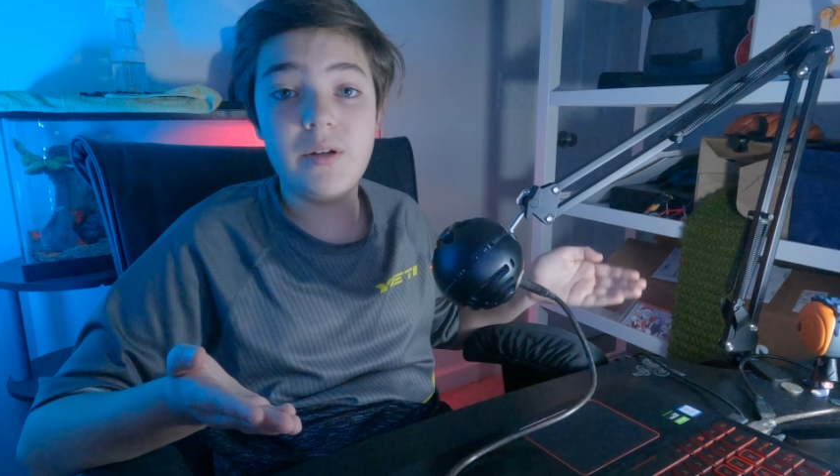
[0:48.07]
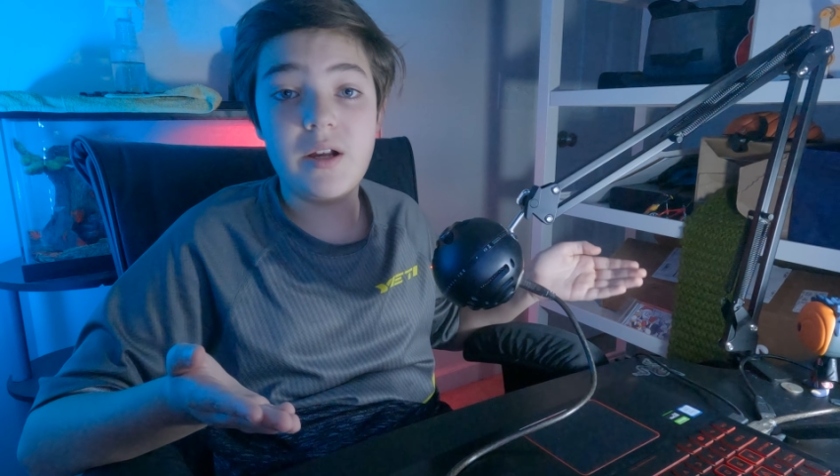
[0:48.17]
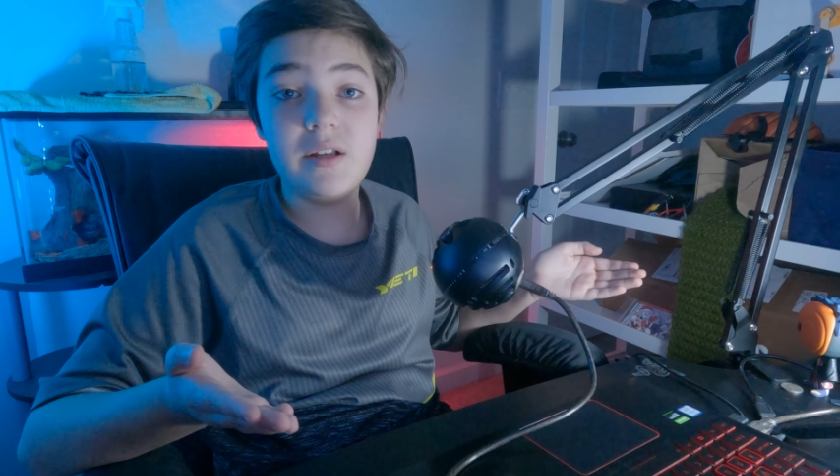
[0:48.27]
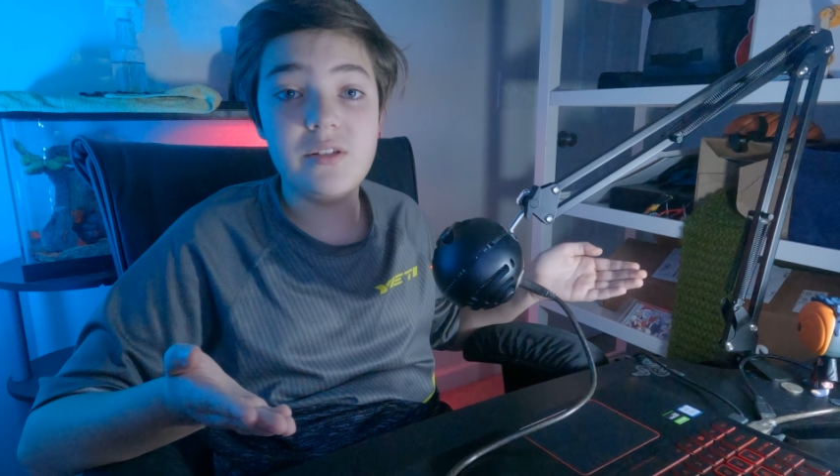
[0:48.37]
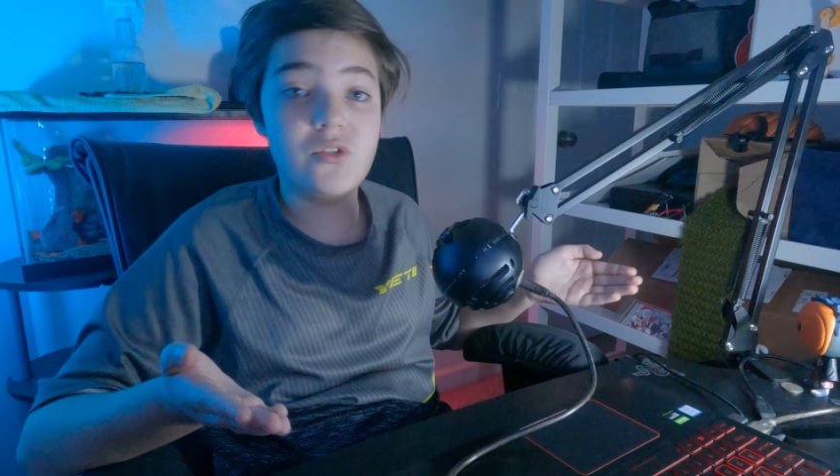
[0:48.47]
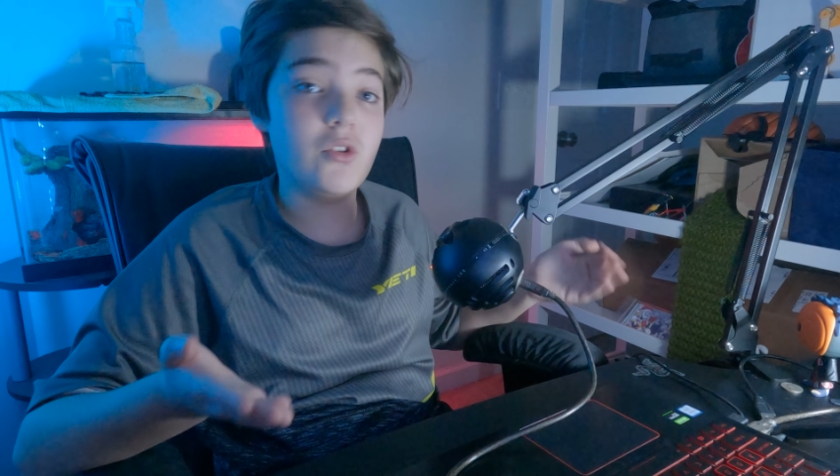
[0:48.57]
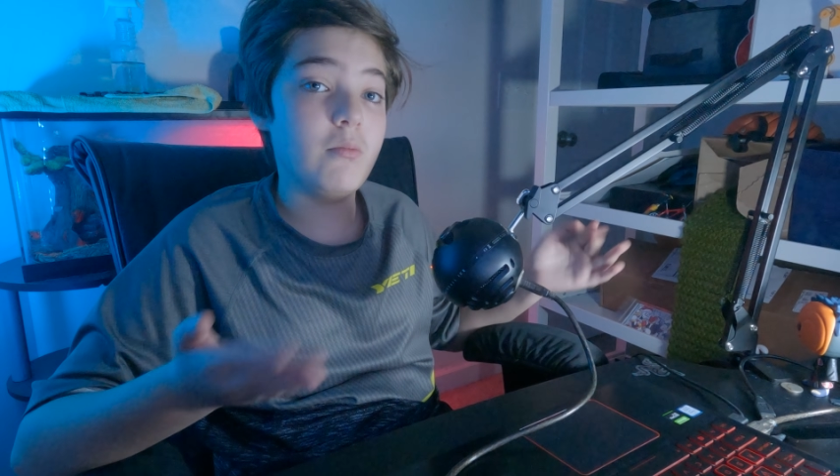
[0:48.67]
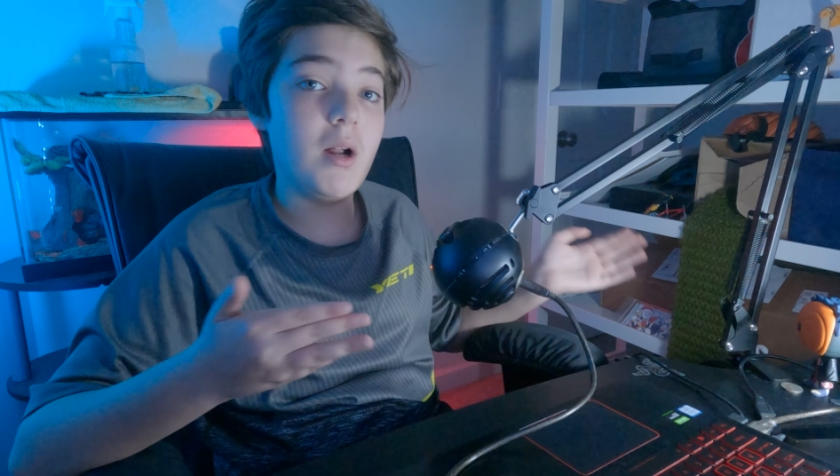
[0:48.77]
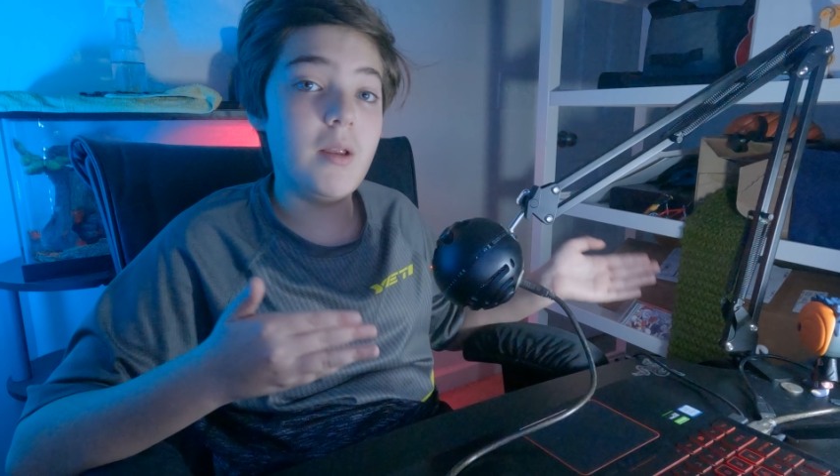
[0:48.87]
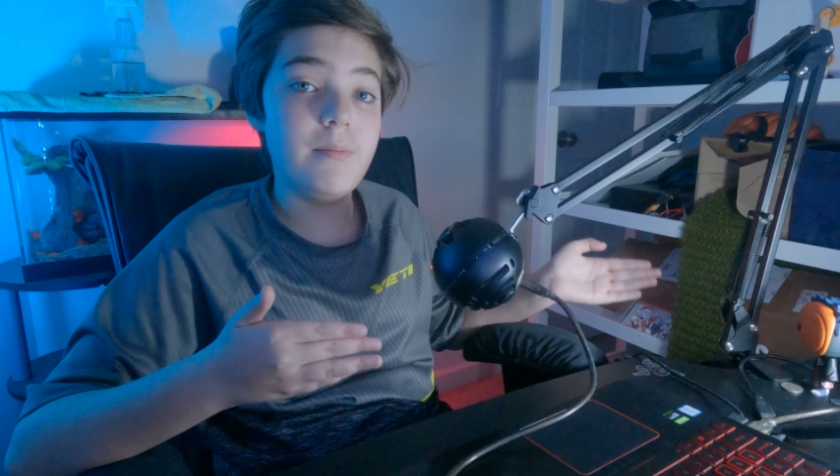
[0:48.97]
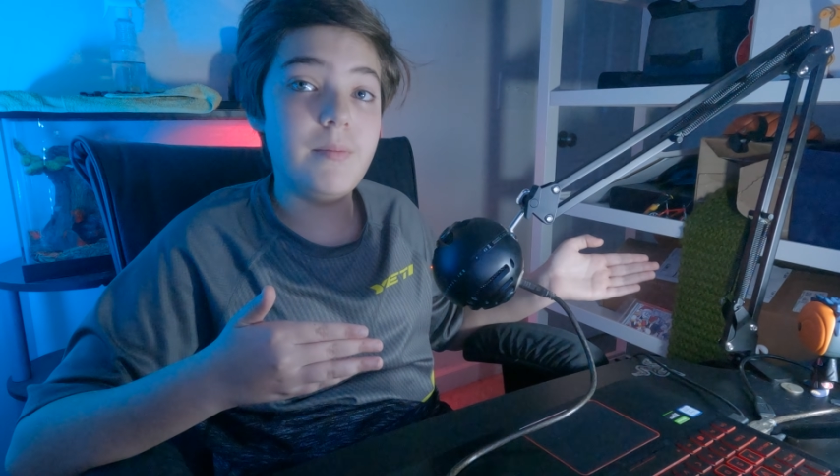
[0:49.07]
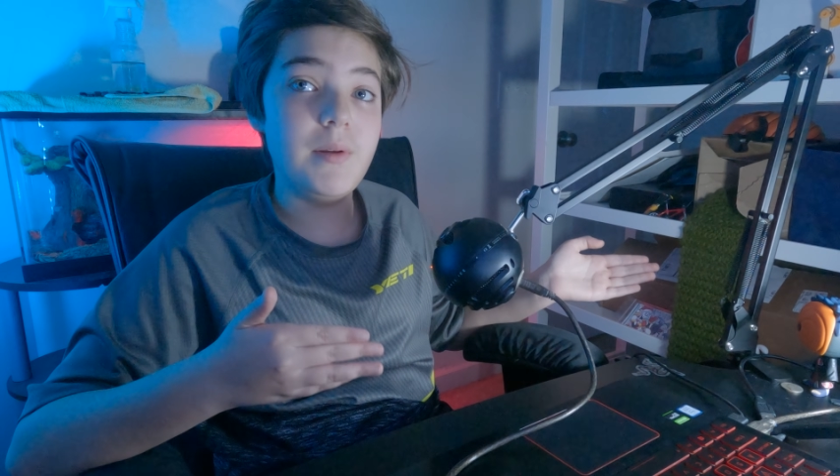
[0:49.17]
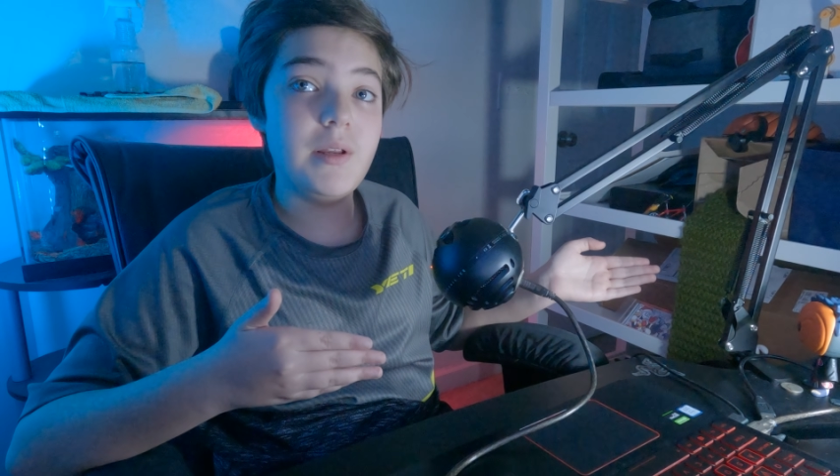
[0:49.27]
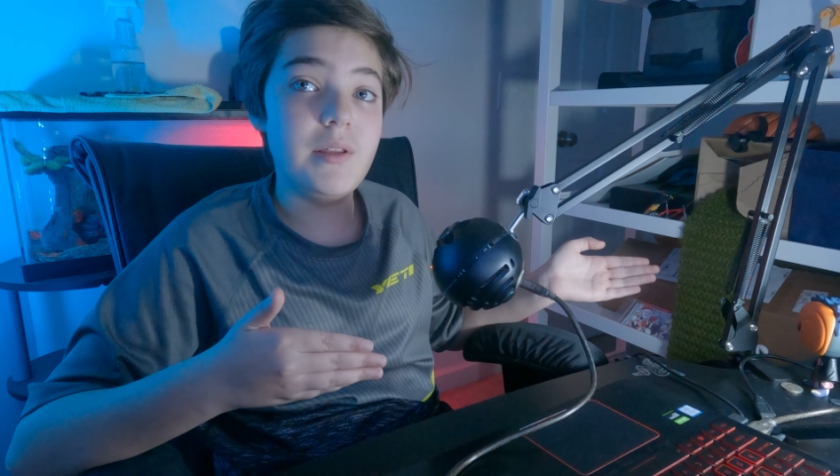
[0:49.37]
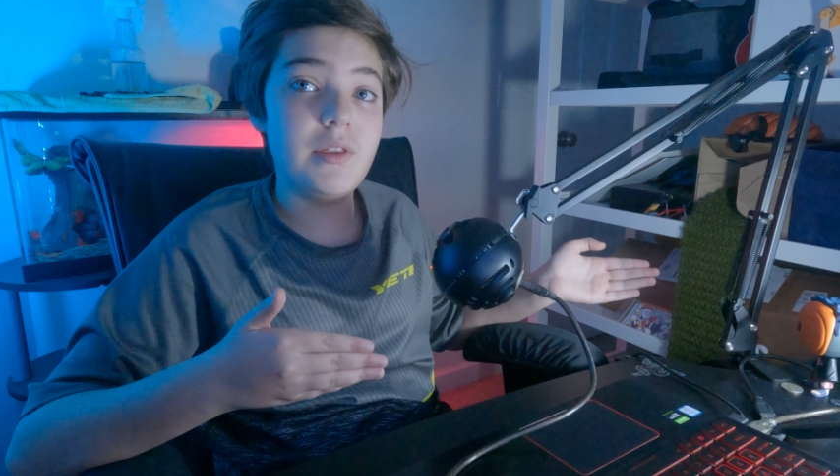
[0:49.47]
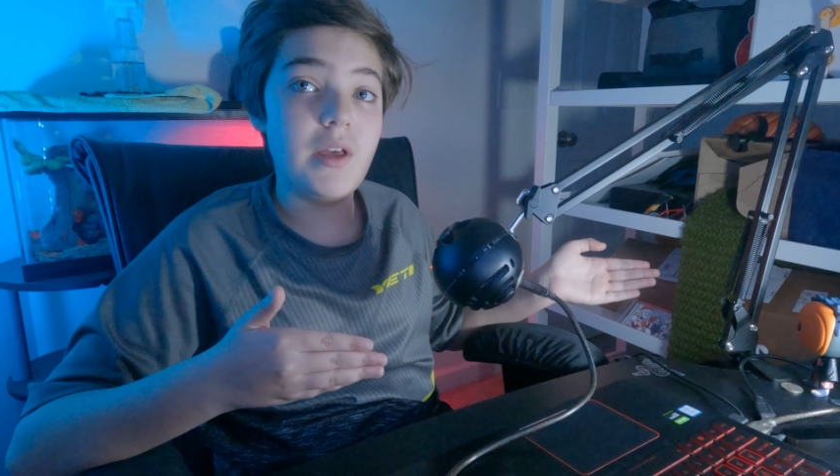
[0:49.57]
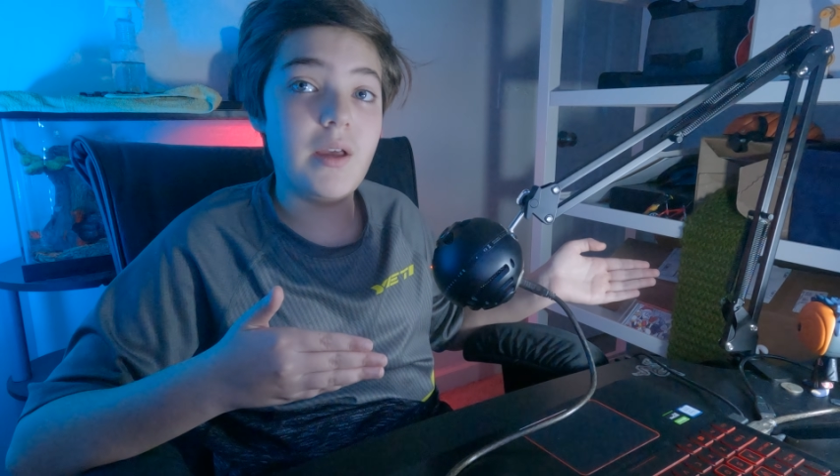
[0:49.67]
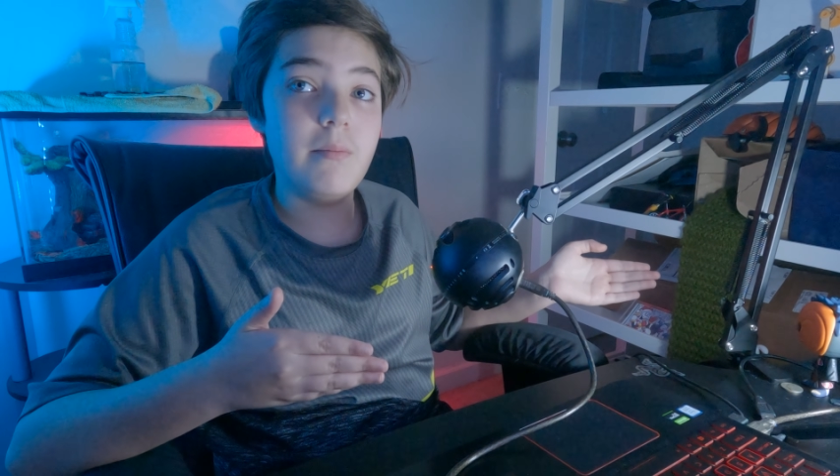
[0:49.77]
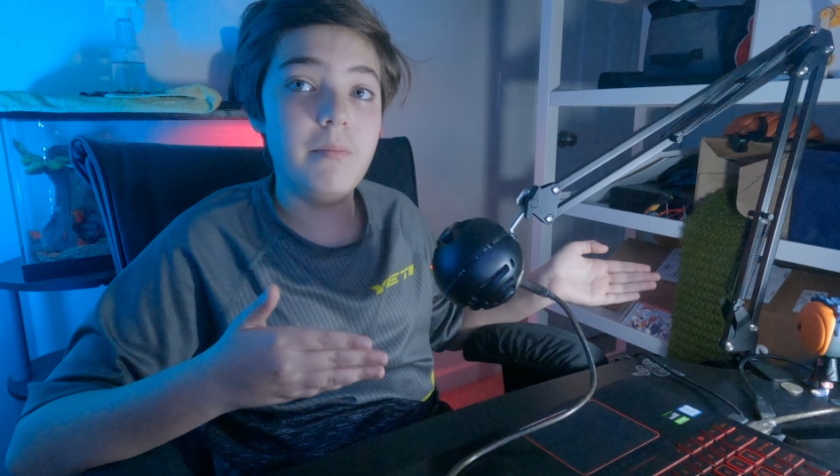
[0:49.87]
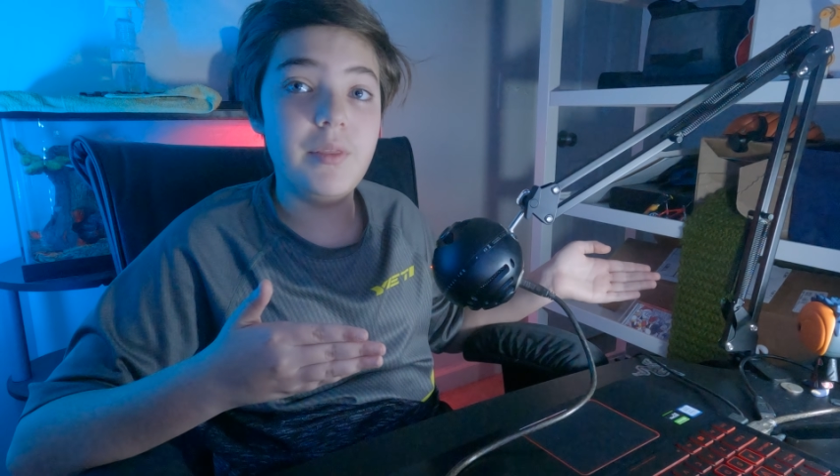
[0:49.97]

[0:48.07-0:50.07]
because there might be them,